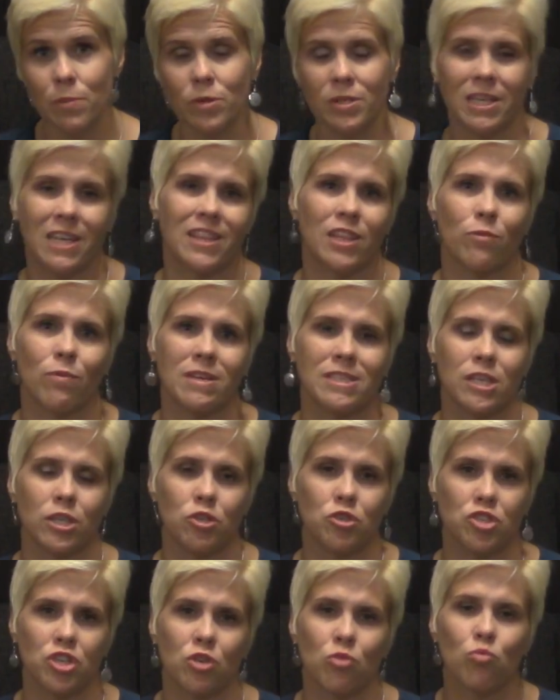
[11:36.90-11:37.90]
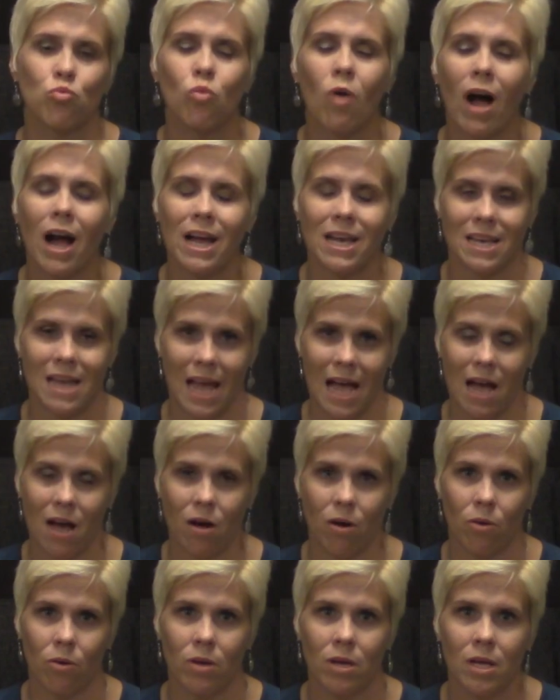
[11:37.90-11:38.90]
to get the resolution right
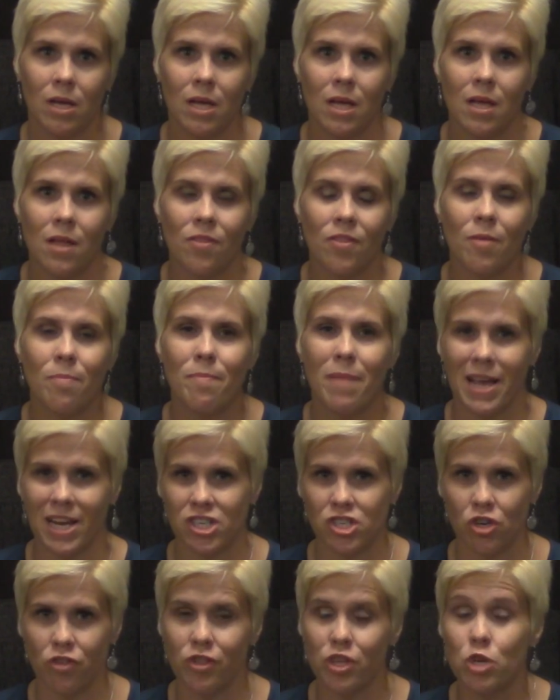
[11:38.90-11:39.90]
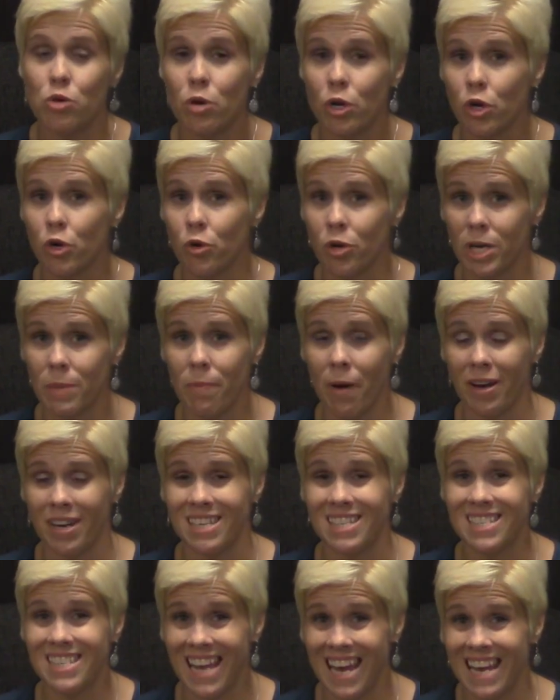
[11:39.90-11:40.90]
now, then make sure that you agree upon
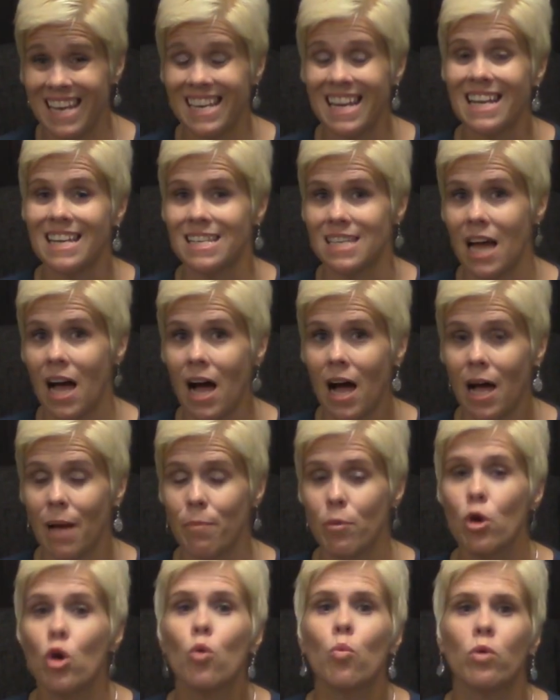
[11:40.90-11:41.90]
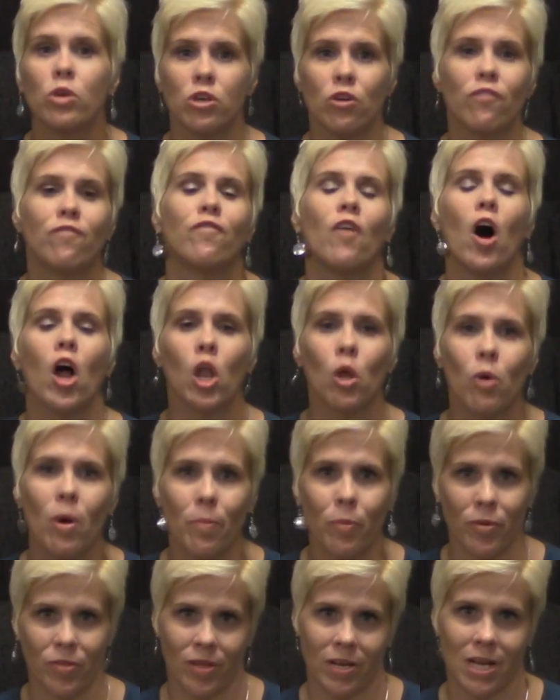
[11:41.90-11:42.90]
a date and time when you'll follow up
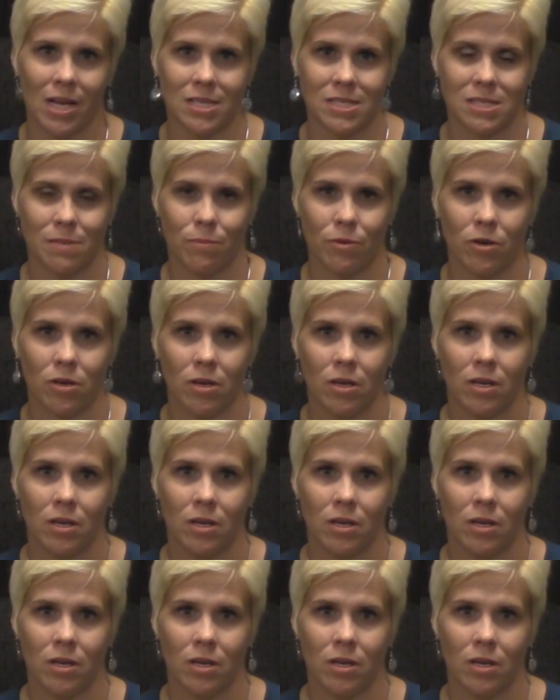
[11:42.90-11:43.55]
with the customer.